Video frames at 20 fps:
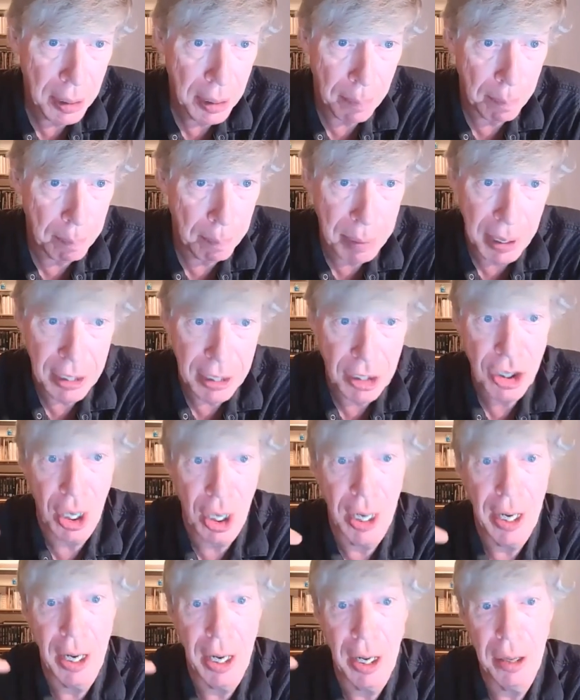But
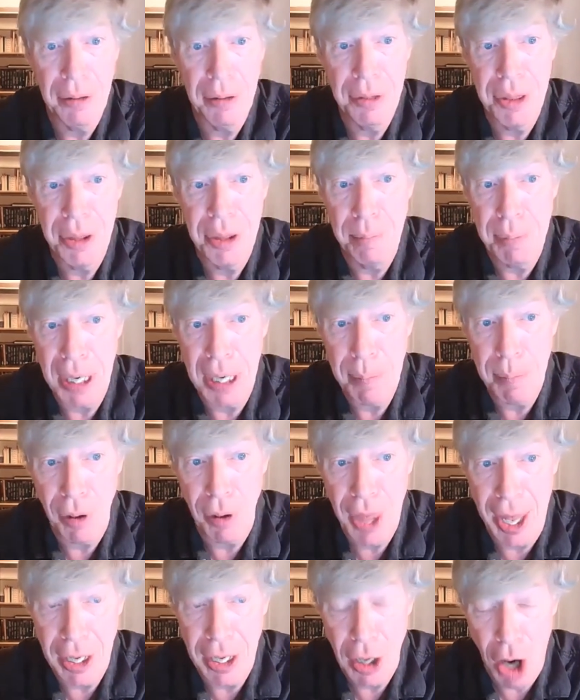uh, the people
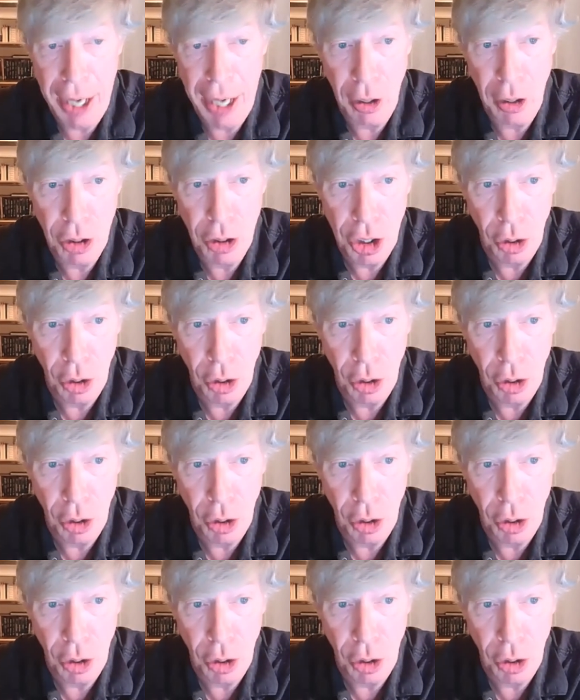that hired